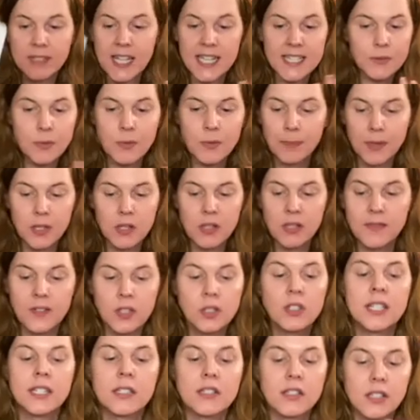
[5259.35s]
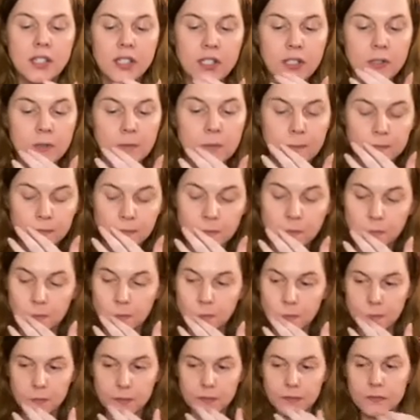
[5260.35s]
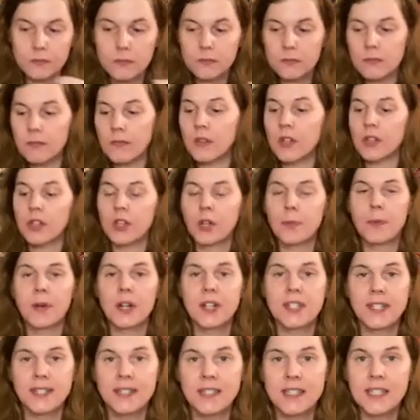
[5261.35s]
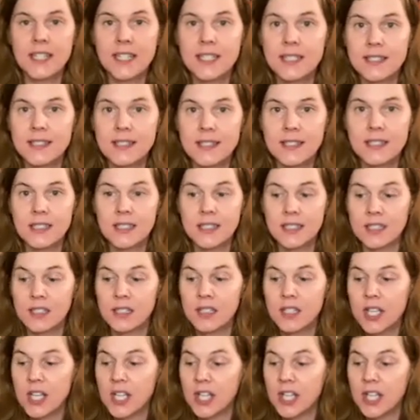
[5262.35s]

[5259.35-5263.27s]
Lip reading: That's what both of you need to do. Your person needs to,